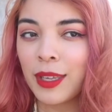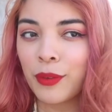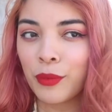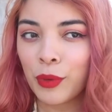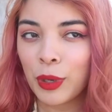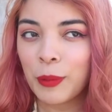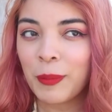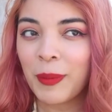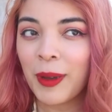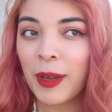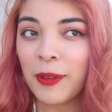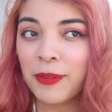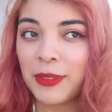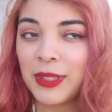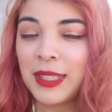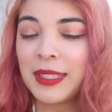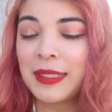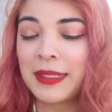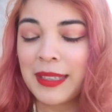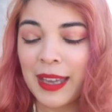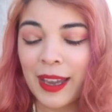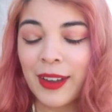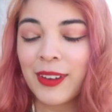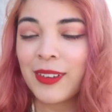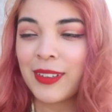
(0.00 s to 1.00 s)
they rip off the
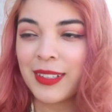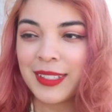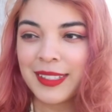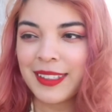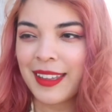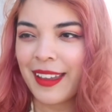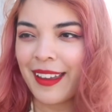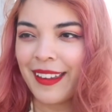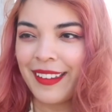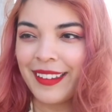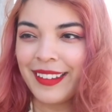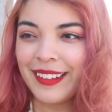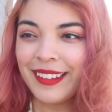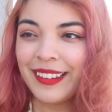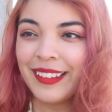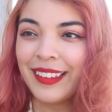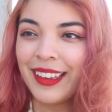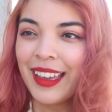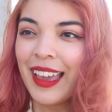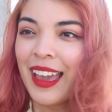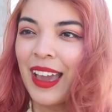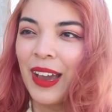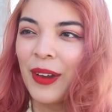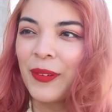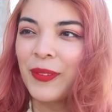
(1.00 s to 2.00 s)
entire design,
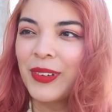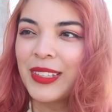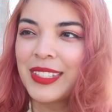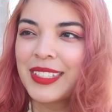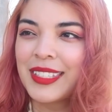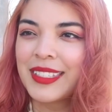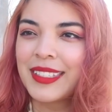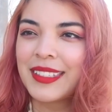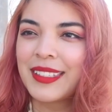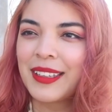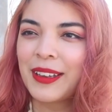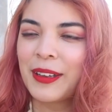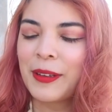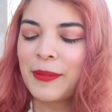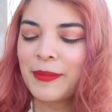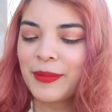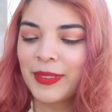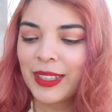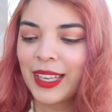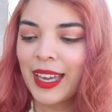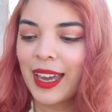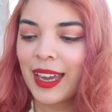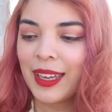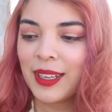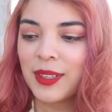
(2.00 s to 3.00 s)
which is
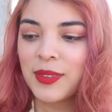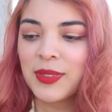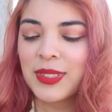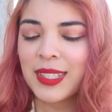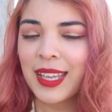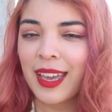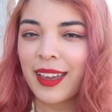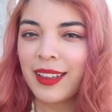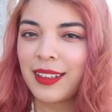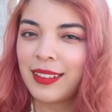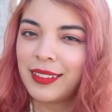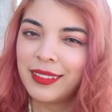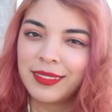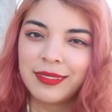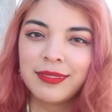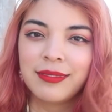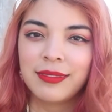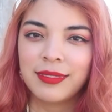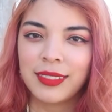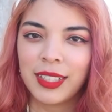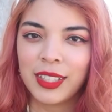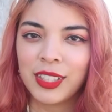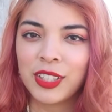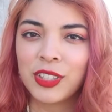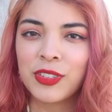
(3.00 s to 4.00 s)
kind of sad and
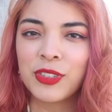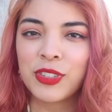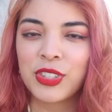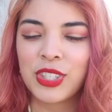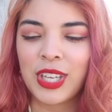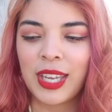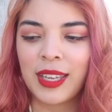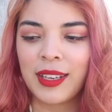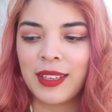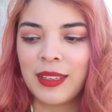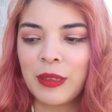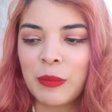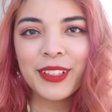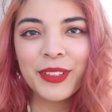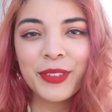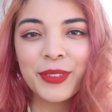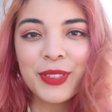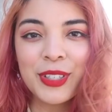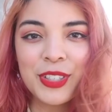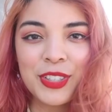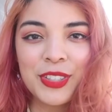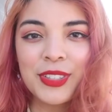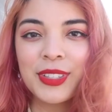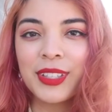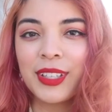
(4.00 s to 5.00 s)
a little shady. It did
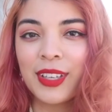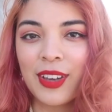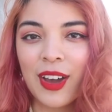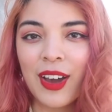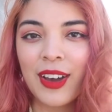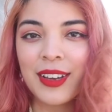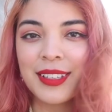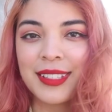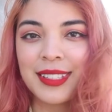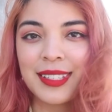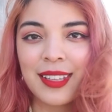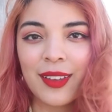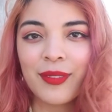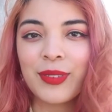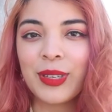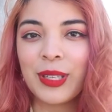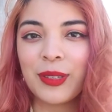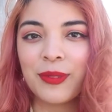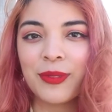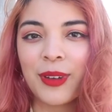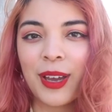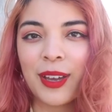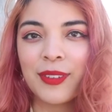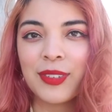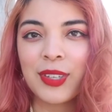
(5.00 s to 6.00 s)
originally cost
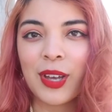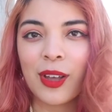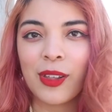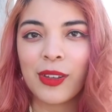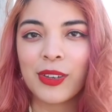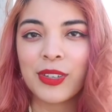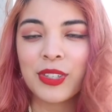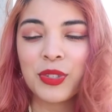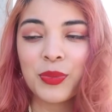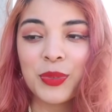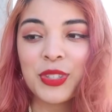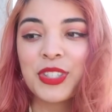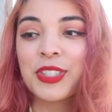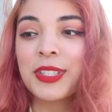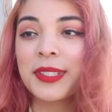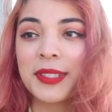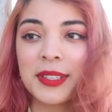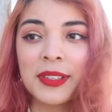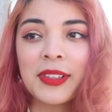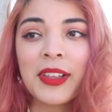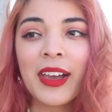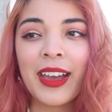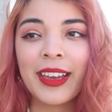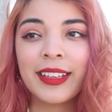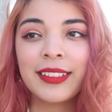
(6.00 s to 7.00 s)
$75, which is
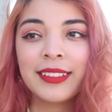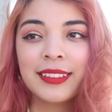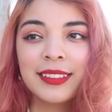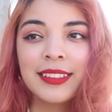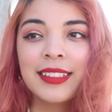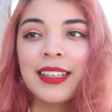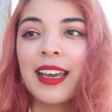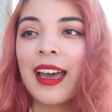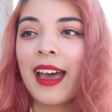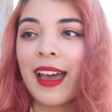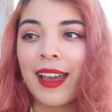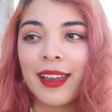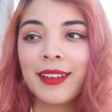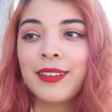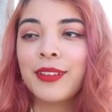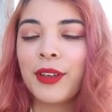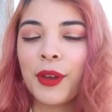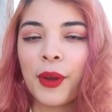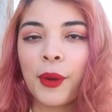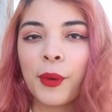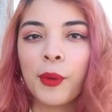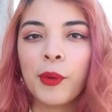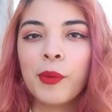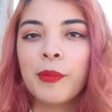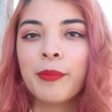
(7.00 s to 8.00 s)
a lot, I
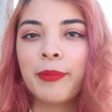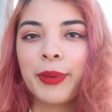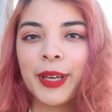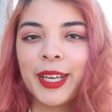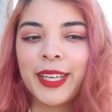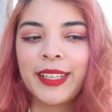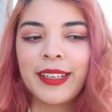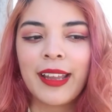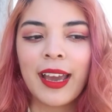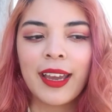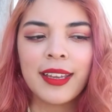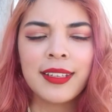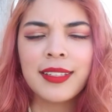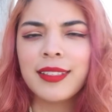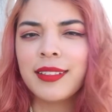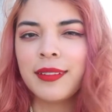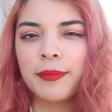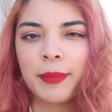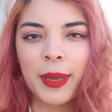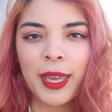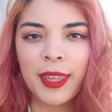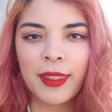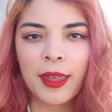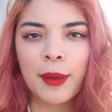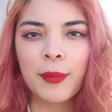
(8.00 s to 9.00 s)
know, but I
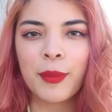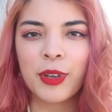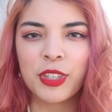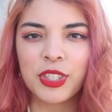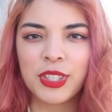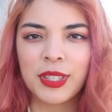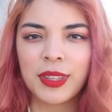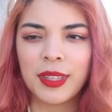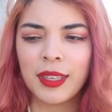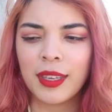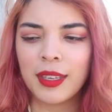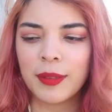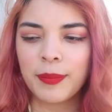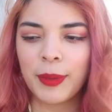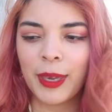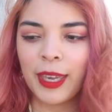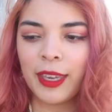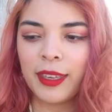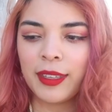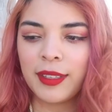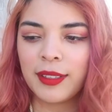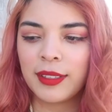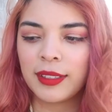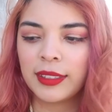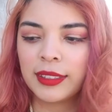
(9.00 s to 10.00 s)
didn't pay that much. I think I
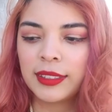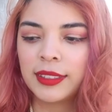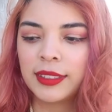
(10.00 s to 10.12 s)
paid